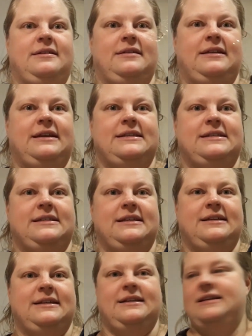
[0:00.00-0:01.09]
this
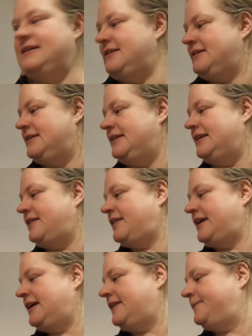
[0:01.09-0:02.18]
little
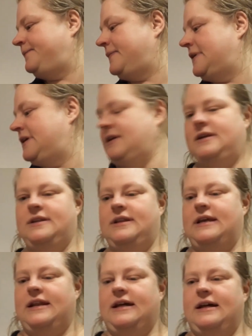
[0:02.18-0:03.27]
thing
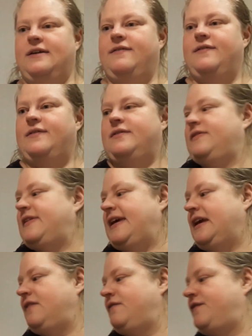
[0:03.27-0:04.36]
that I've
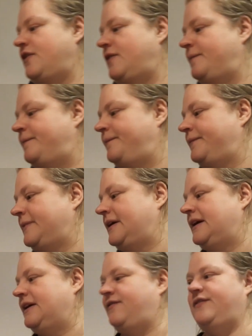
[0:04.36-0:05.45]
taken from,
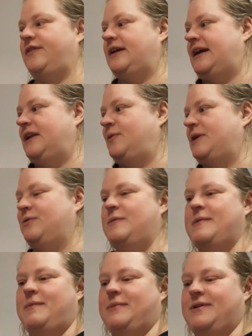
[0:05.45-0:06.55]
if anyone
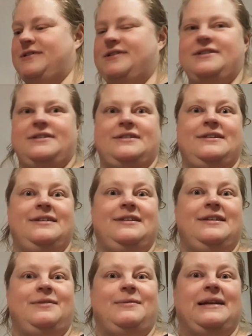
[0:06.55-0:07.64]
remembers,
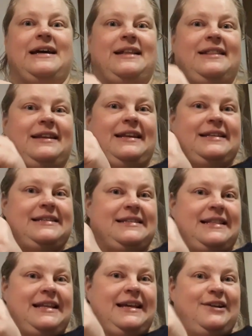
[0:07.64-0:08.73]
when I had this
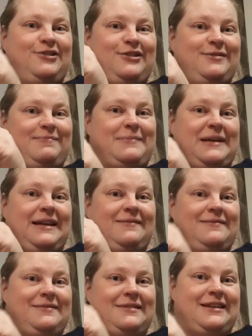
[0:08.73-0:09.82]
thing on my
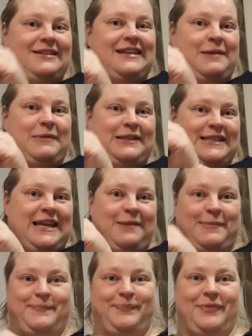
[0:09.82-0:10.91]
tablescape
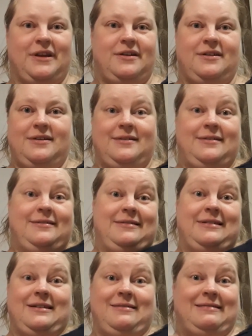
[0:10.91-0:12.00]

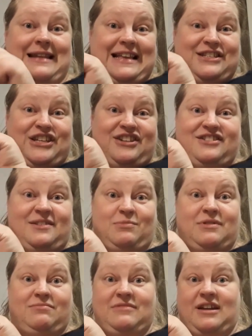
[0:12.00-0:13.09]
last year
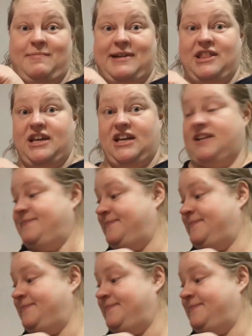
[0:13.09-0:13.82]
sometime, I think.